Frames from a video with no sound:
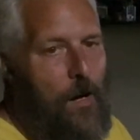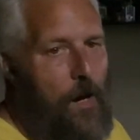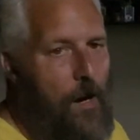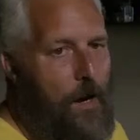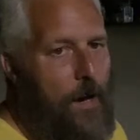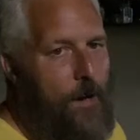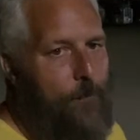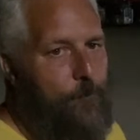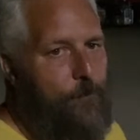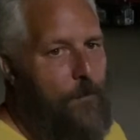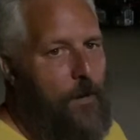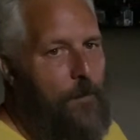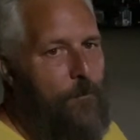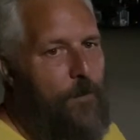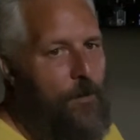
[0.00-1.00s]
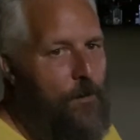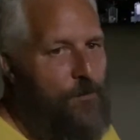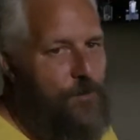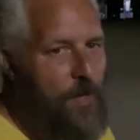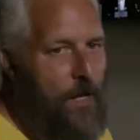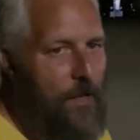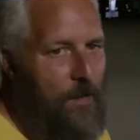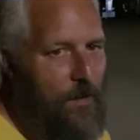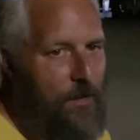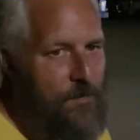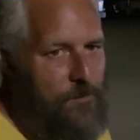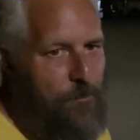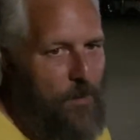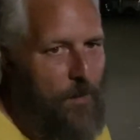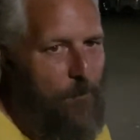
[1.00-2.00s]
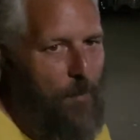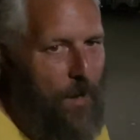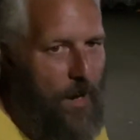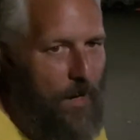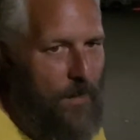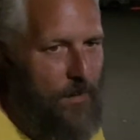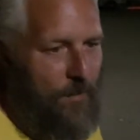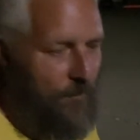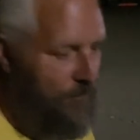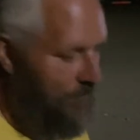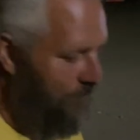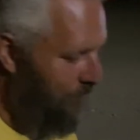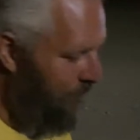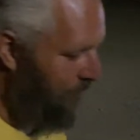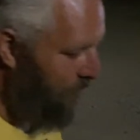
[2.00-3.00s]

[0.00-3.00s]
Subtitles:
All right, I'm gonna go try a little of this bread pie because,